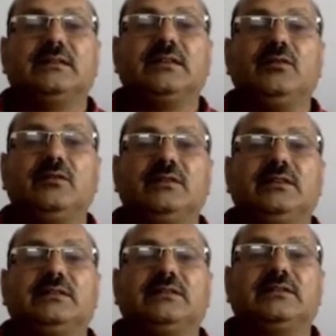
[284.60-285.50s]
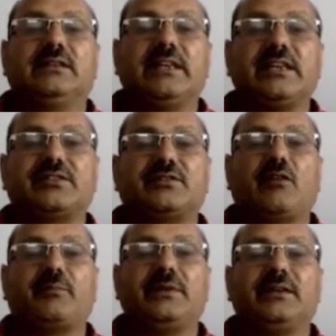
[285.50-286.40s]
Now, the next
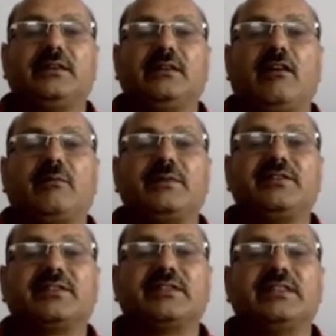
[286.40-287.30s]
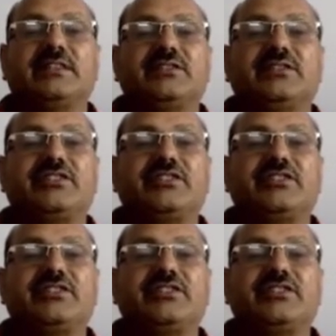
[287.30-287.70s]
topic of discussion is